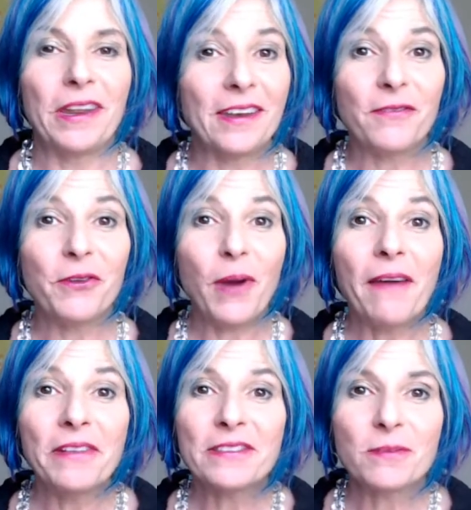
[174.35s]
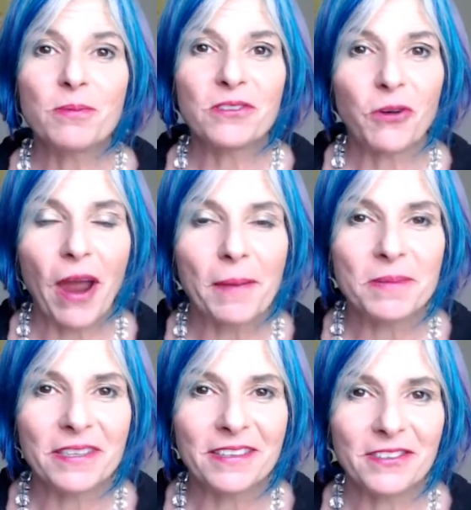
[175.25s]
And if you haven't
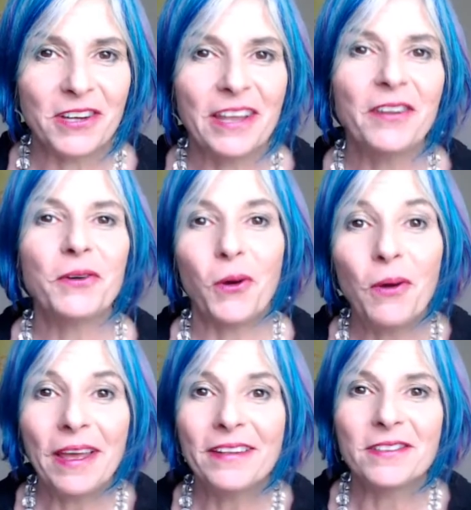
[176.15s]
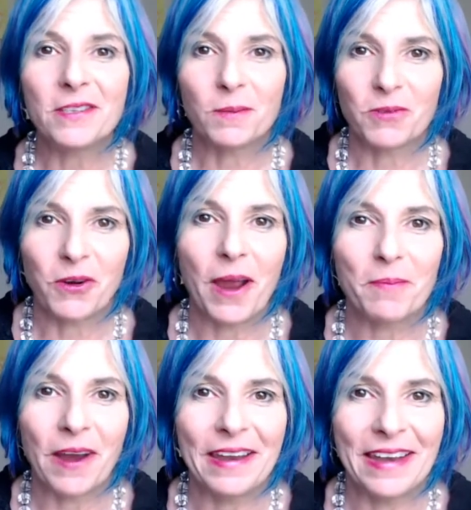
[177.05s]
subscribed to this channel, go ahead and
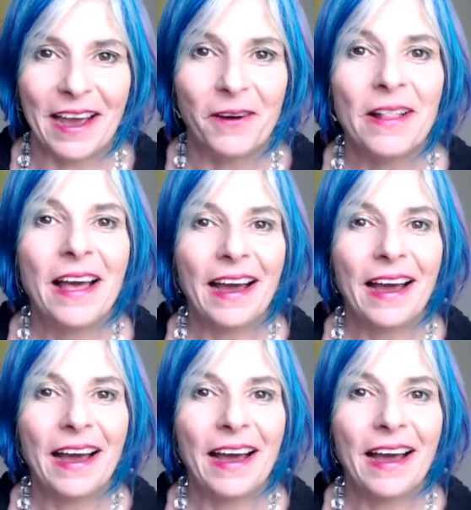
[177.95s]
subscribe right now.